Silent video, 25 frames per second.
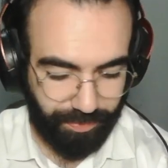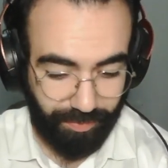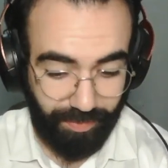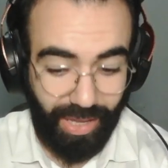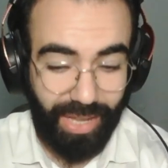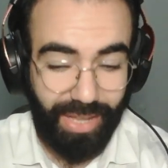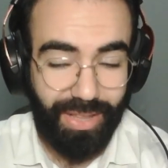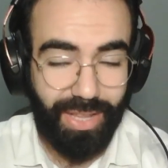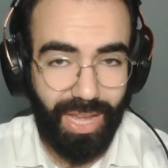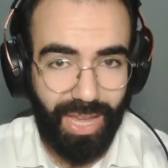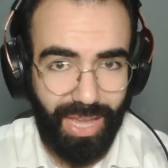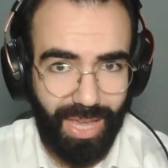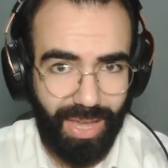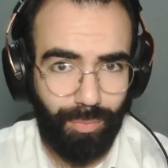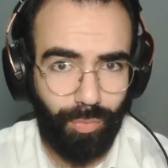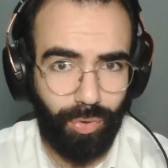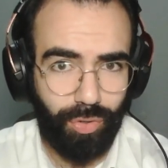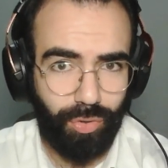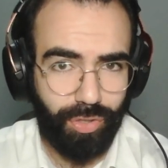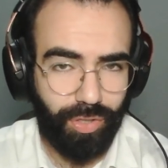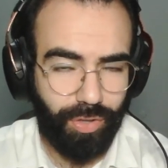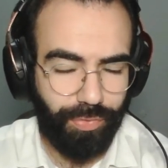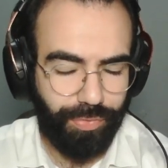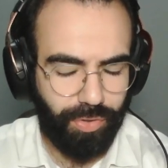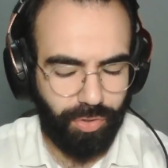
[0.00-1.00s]
And I am
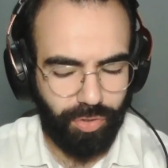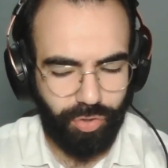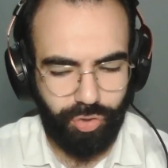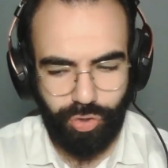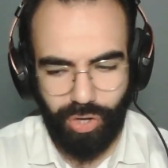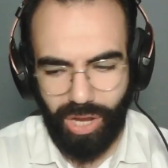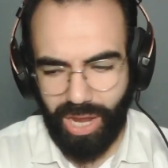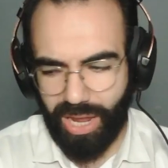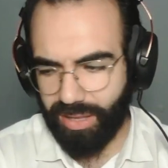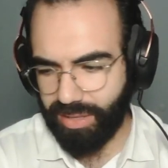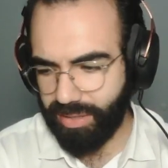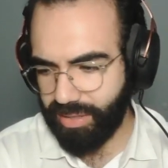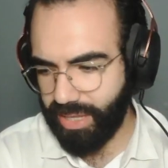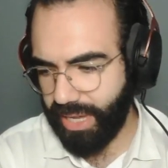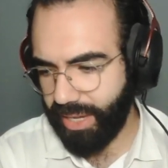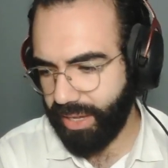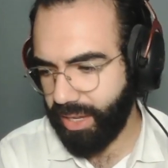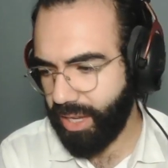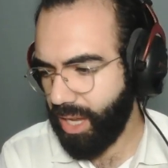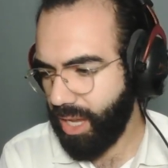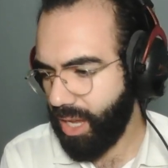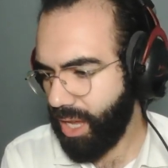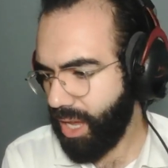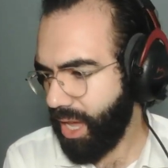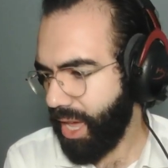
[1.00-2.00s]
one of those childs. Like,
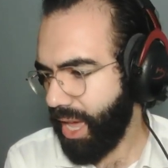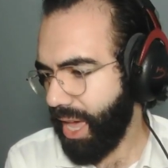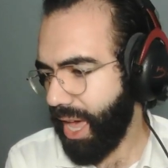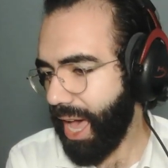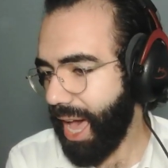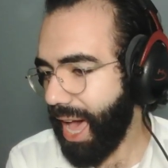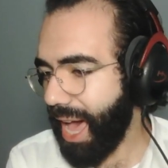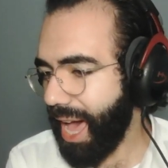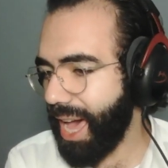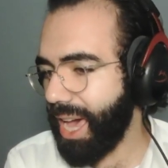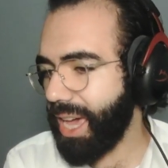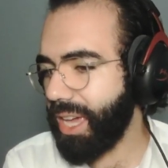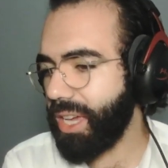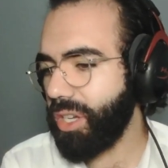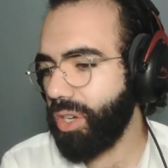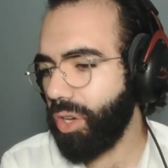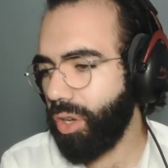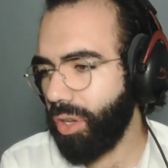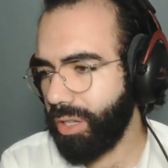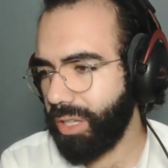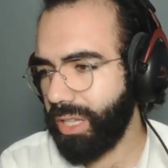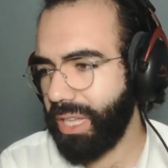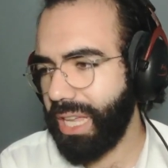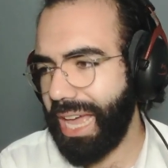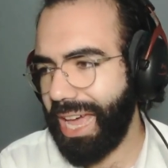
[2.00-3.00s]
I
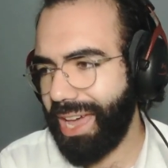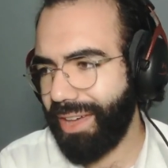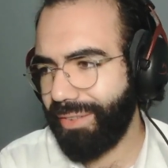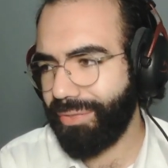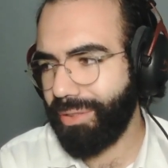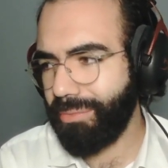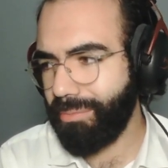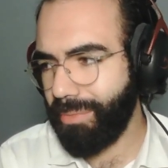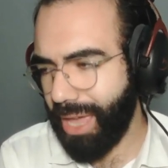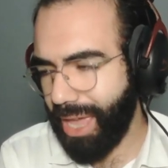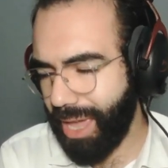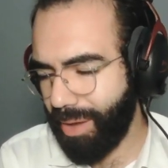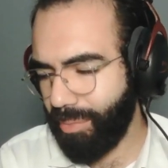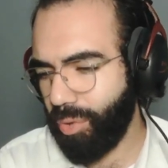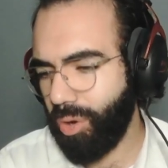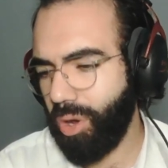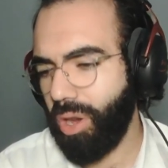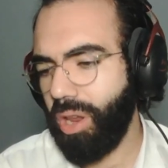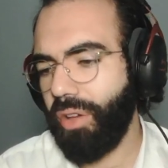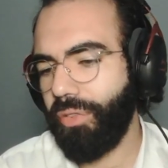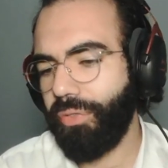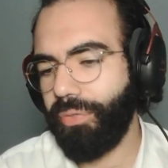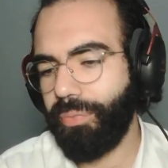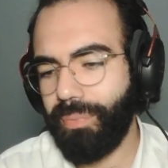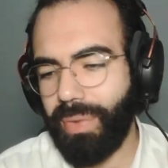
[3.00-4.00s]
only have a memory
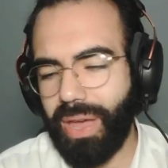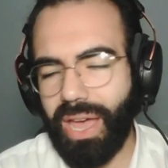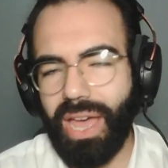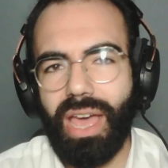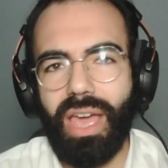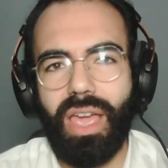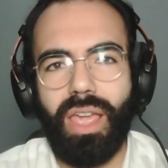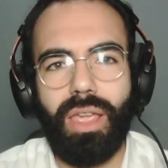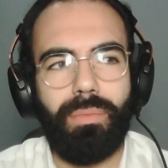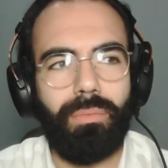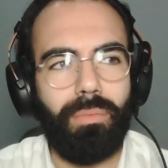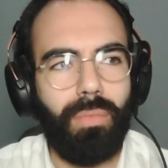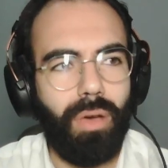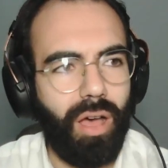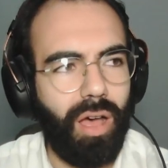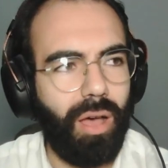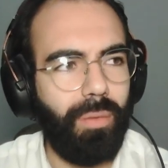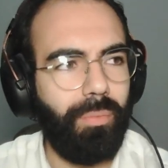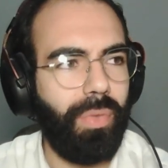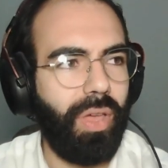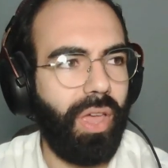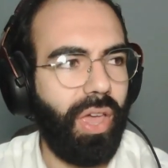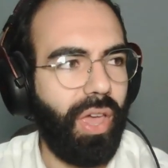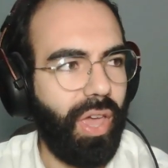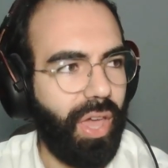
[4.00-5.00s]
of my
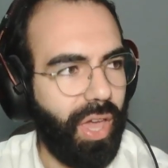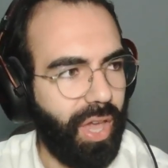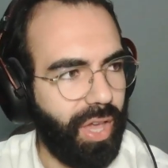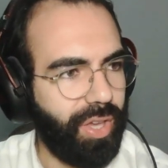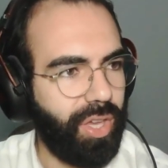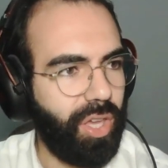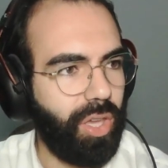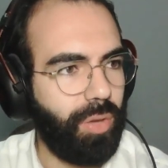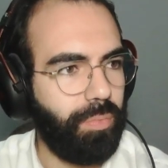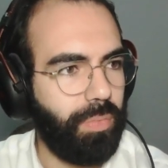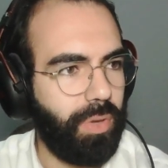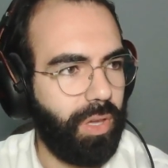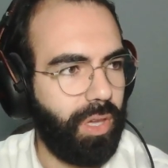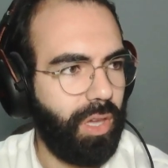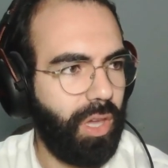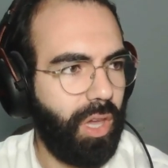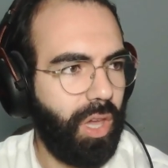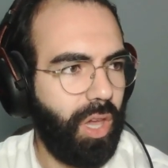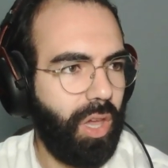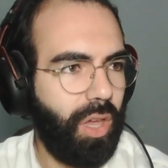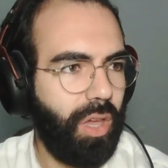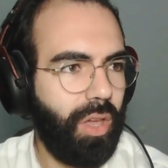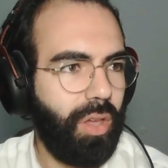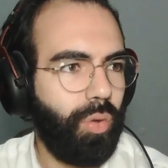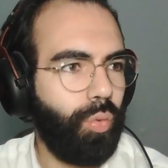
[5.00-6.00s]
mom hugging me
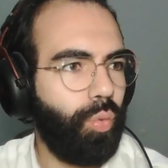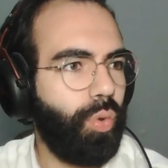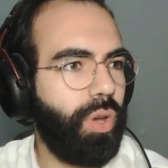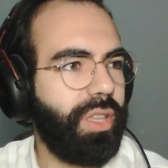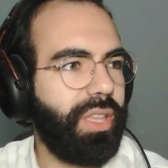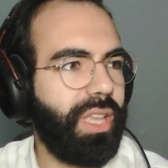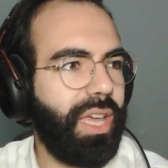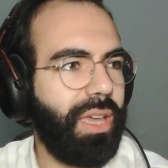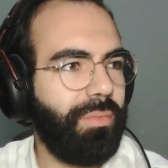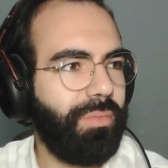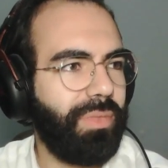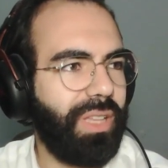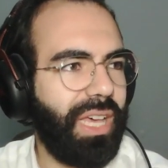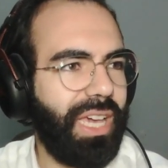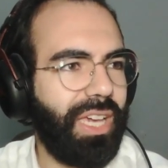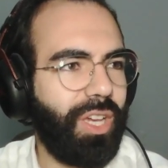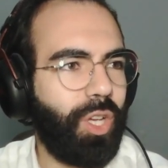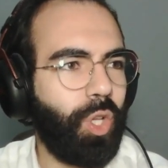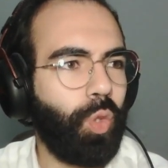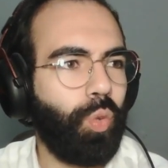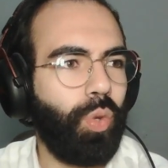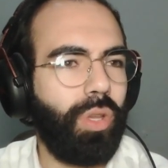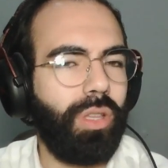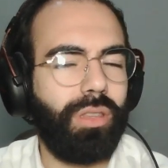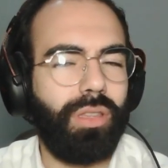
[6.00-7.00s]
when I'm
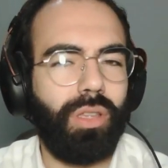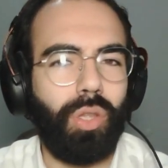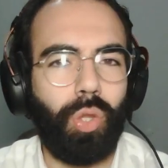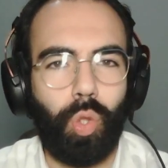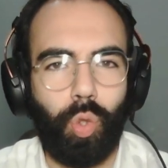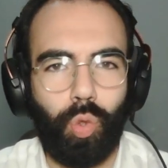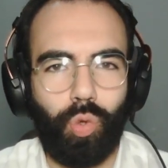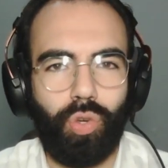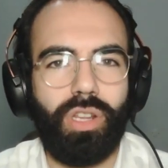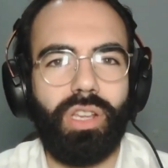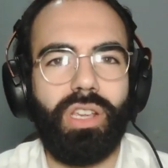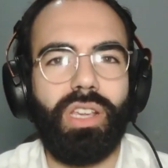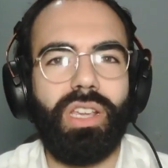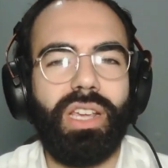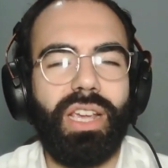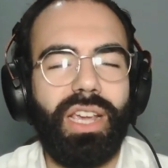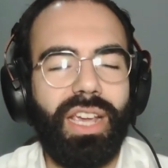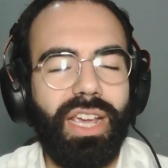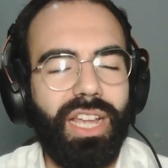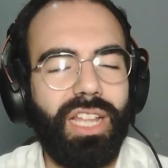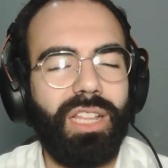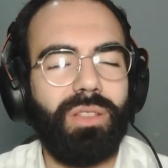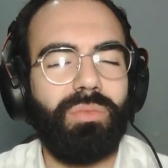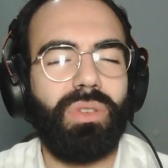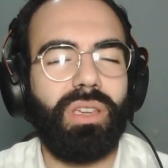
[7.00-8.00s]
like 23,
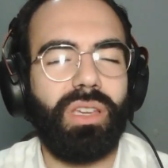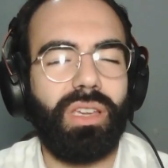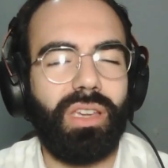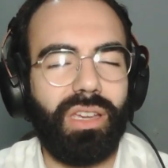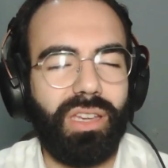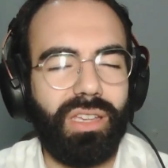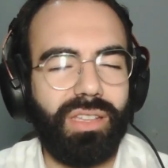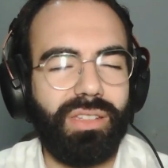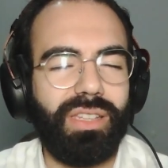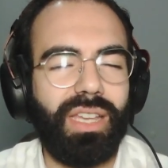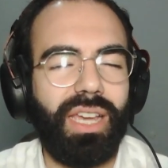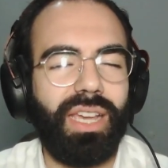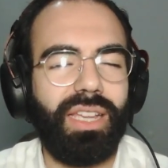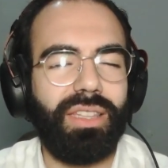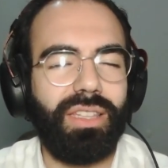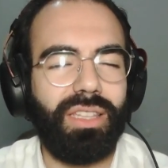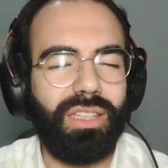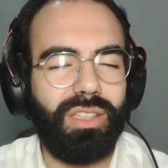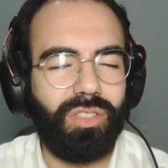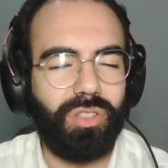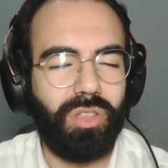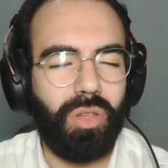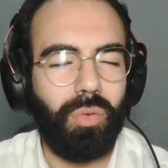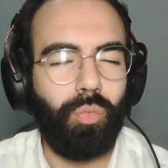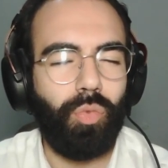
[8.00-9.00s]
and because I did
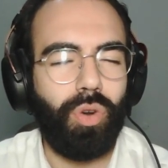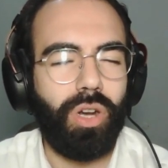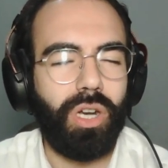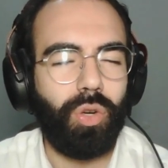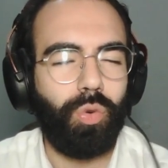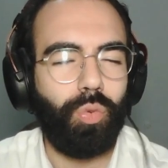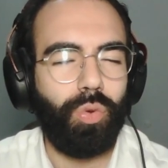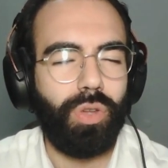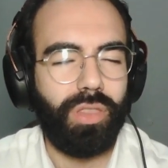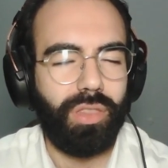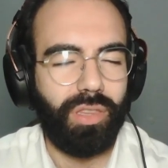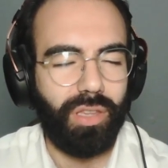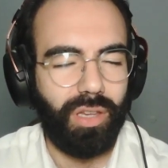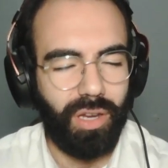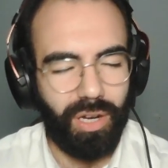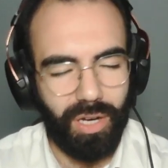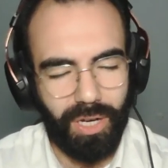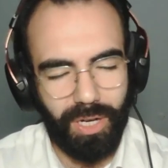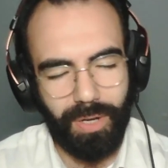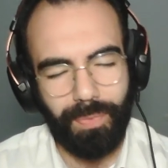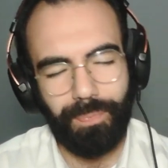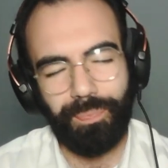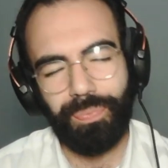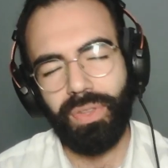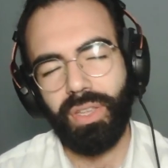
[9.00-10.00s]
some work with
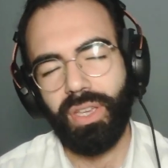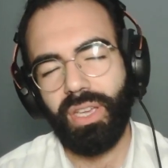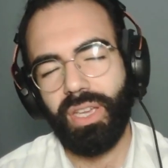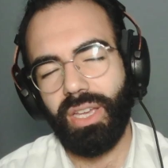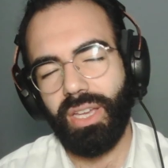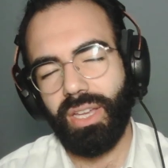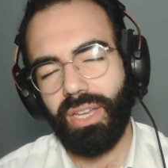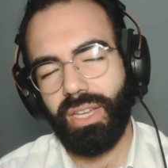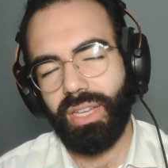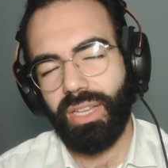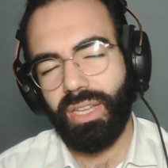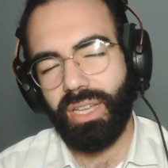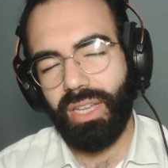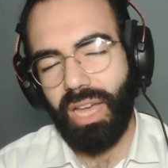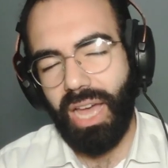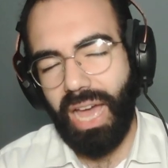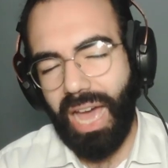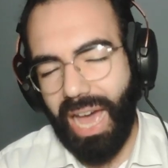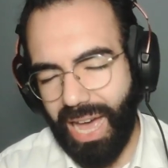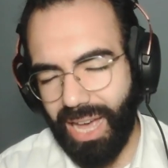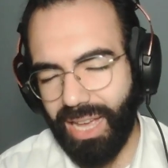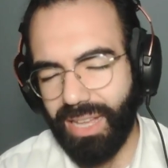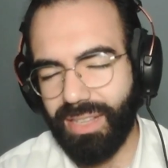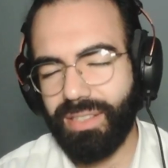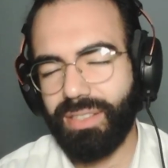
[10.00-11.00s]
her,
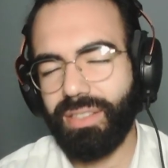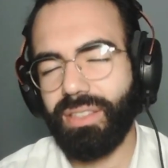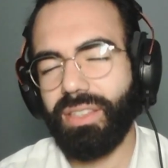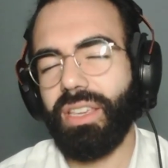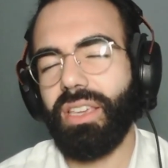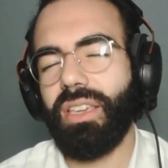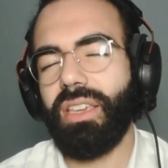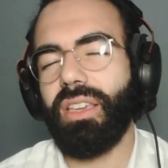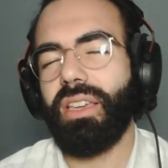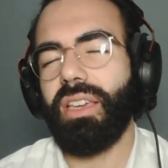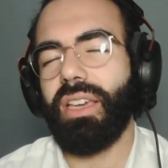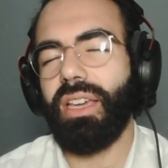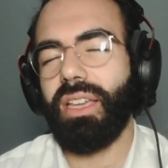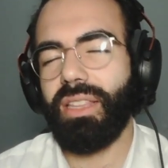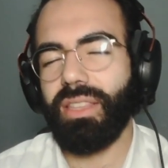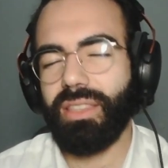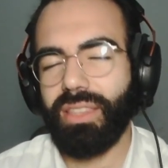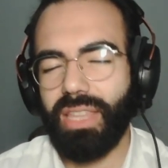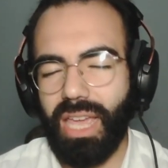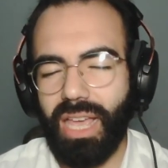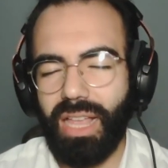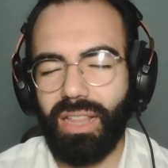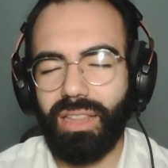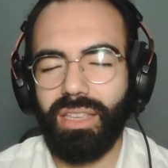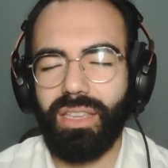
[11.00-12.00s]
asking and
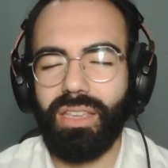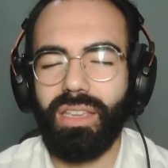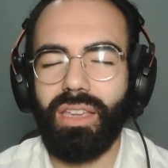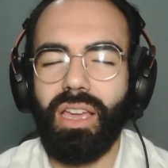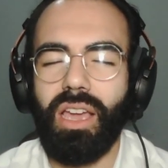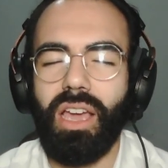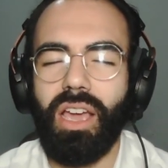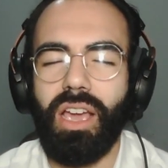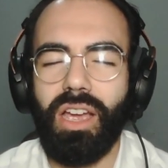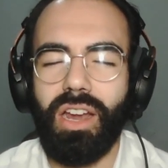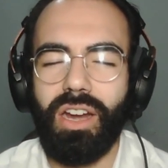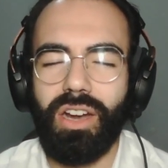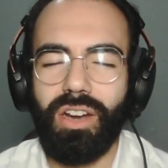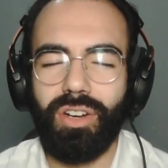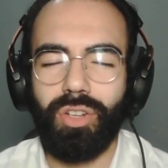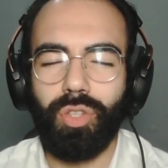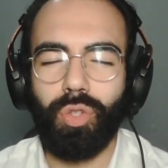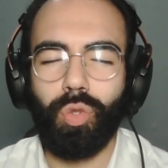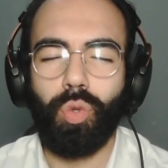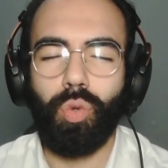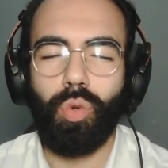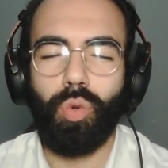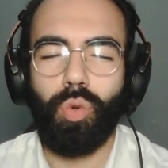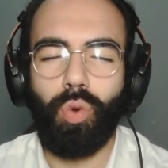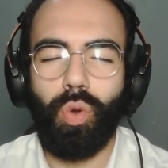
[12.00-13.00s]
telling her
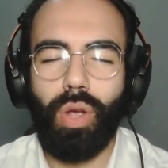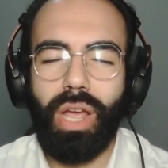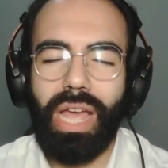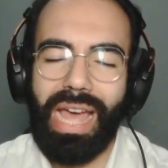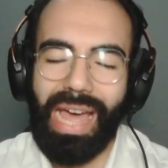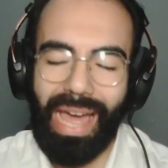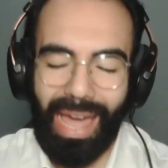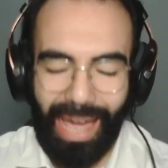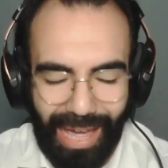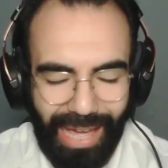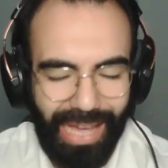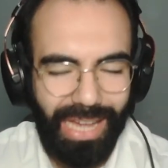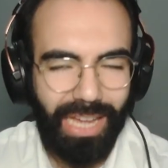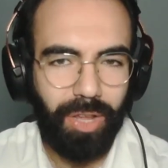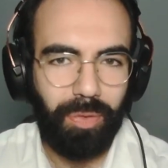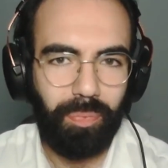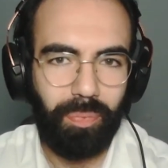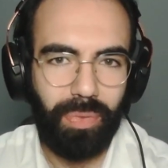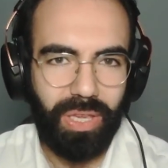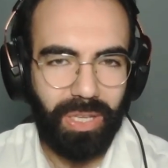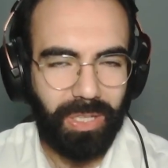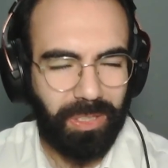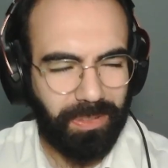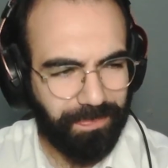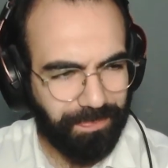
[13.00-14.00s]
to hug me.